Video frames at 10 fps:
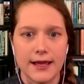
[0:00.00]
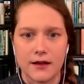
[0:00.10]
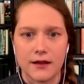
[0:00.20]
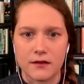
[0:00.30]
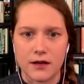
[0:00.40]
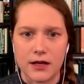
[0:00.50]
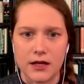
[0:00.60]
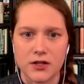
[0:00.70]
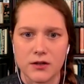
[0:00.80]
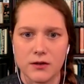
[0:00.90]
is the
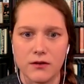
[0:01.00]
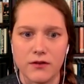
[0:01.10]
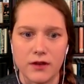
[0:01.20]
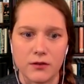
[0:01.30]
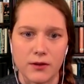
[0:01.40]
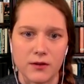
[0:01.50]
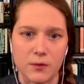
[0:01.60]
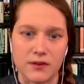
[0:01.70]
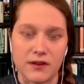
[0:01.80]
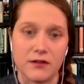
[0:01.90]
issue of Israel's
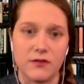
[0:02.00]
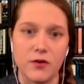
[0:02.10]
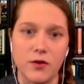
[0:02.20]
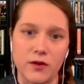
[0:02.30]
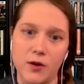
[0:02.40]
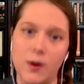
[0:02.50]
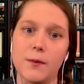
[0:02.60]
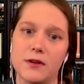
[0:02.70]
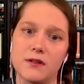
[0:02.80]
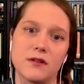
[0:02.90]
possession of nuclear
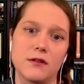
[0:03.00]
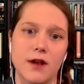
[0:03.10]
weapons.